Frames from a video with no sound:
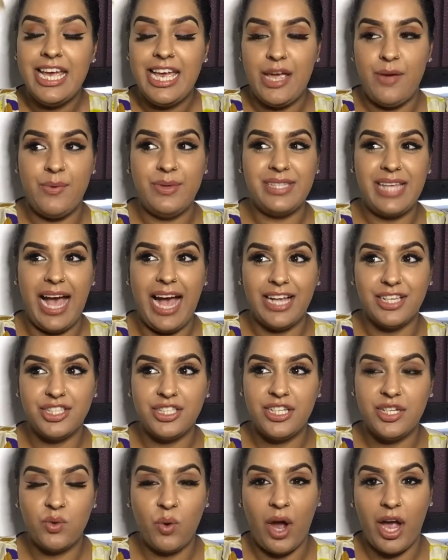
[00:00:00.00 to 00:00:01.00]
it was
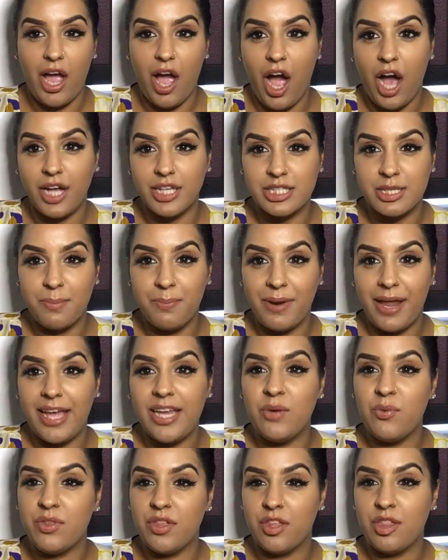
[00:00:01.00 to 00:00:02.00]
actually quite hard to
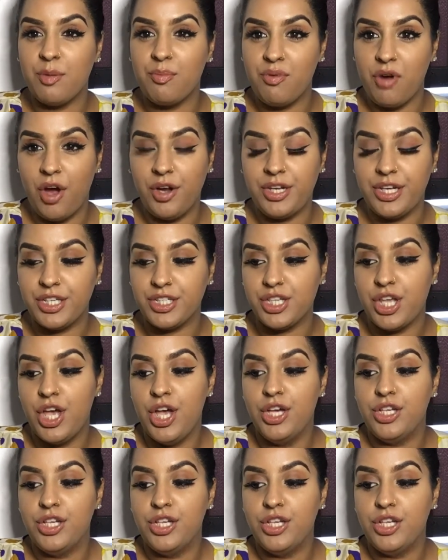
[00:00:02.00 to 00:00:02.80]
blend with other products.